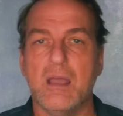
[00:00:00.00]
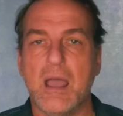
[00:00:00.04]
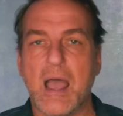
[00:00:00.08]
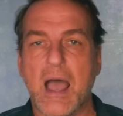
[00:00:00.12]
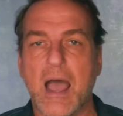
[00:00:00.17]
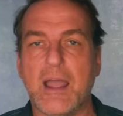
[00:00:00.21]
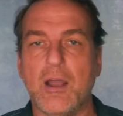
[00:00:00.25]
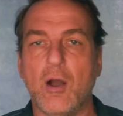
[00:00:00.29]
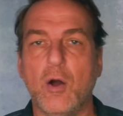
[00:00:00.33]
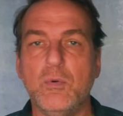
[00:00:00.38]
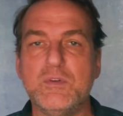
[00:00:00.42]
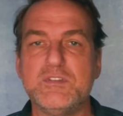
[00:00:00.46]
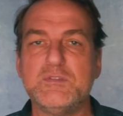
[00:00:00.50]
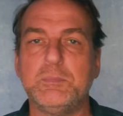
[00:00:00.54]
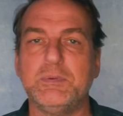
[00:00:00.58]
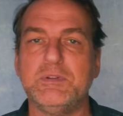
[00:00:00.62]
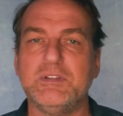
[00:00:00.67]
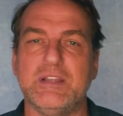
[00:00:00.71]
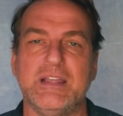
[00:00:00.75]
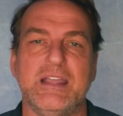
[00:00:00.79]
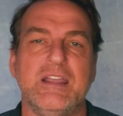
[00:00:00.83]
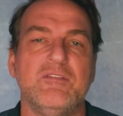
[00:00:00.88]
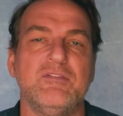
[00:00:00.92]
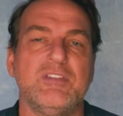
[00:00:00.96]
I always
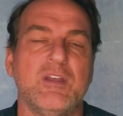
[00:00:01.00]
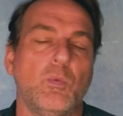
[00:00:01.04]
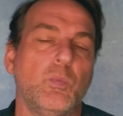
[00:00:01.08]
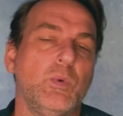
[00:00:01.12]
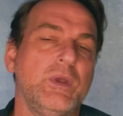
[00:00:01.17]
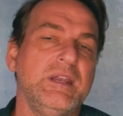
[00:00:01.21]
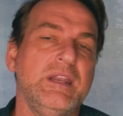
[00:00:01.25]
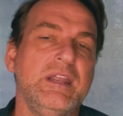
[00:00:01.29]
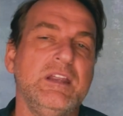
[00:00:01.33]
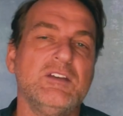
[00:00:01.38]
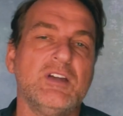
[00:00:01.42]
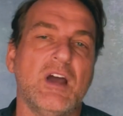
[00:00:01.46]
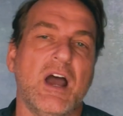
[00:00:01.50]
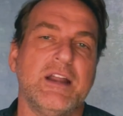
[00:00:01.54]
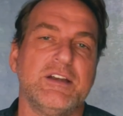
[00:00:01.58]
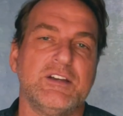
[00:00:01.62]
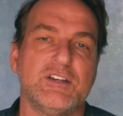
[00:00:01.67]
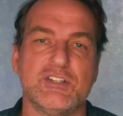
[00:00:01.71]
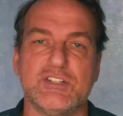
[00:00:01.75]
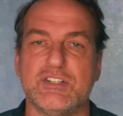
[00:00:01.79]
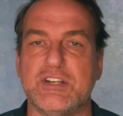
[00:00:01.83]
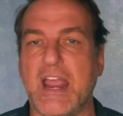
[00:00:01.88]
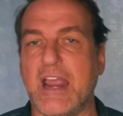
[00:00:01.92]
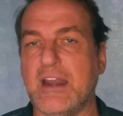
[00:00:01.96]
believe that we need to
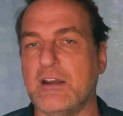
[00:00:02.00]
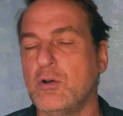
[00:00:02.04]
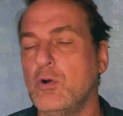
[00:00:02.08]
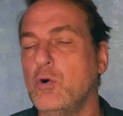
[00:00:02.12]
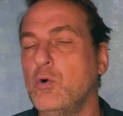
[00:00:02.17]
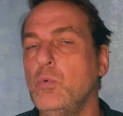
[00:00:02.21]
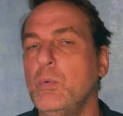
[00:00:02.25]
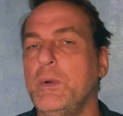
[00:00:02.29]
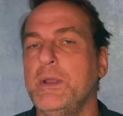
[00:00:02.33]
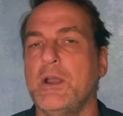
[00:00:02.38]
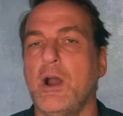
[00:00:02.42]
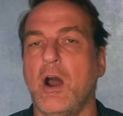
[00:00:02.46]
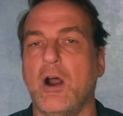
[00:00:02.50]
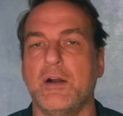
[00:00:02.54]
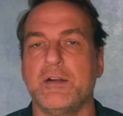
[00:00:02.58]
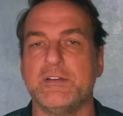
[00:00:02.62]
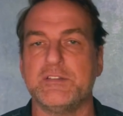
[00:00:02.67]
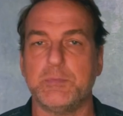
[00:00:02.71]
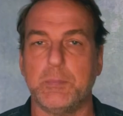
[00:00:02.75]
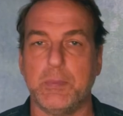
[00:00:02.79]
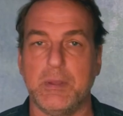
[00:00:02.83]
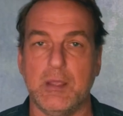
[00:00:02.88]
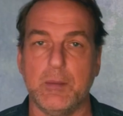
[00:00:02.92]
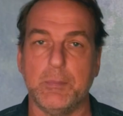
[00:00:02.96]
understand who we are
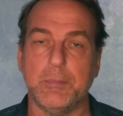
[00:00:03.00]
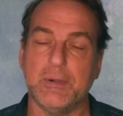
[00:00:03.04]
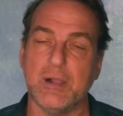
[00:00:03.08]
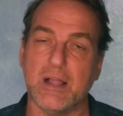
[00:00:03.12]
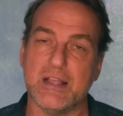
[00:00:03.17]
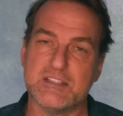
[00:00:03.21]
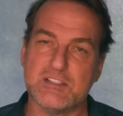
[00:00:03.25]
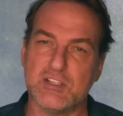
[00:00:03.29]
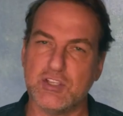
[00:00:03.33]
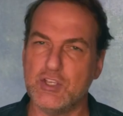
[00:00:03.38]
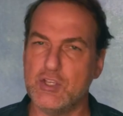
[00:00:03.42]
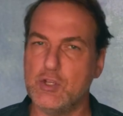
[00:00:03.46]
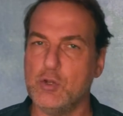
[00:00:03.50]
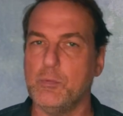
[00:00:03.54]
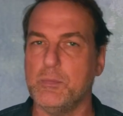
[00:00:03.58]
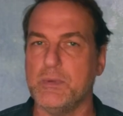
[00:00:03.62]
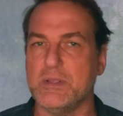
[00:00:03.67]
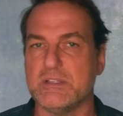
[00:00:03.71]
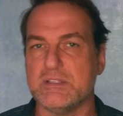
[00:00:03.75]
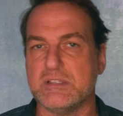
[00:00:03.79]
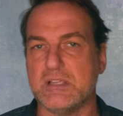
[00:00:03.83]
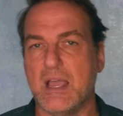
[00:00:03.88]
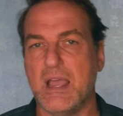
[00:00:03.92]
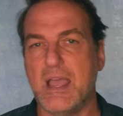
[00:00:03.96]
as people, as
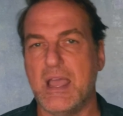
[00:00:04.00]
humans,